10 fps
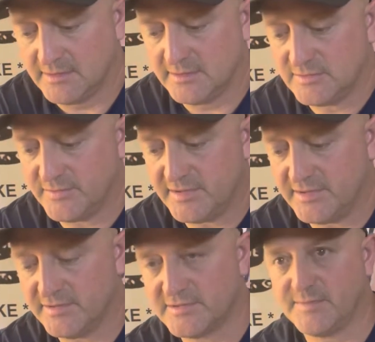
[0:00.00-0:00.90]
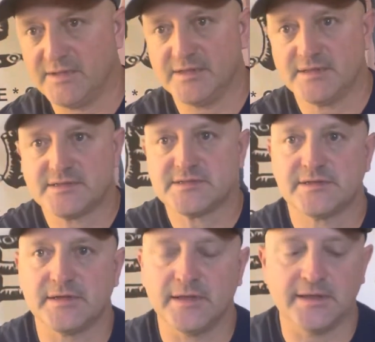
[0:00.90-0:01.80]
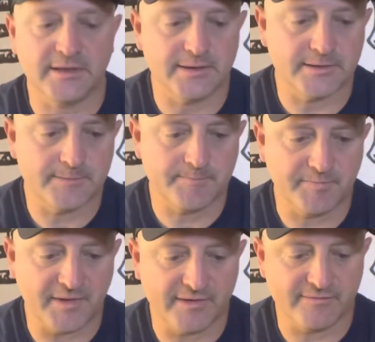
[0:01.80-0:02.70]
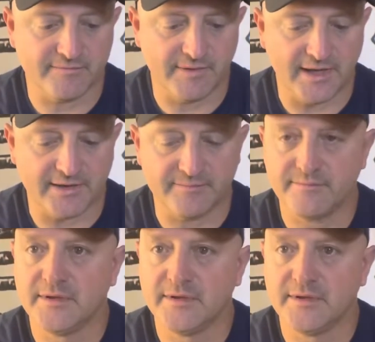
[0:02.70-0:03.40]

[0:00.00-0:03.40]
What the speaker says: 20 years plus, and I've had